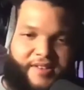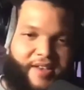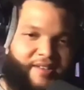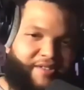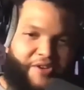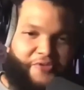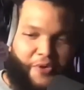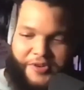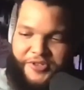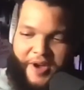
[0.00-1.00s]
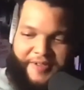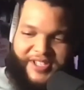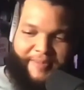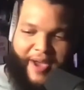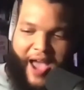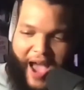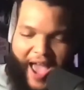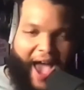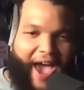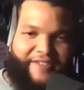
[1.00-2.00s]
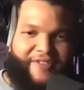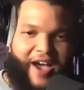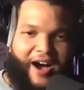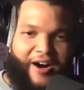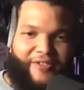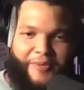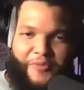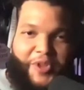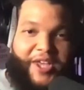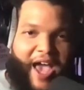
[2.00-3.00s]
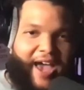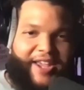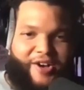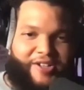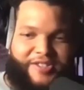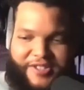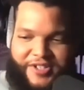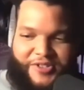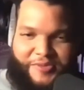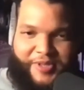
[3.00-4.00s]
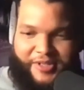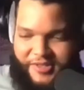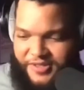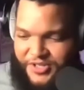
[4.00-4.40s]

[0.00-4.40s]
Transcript: And and so forth. So every time I add a valve, I'm really adding on to the instrument.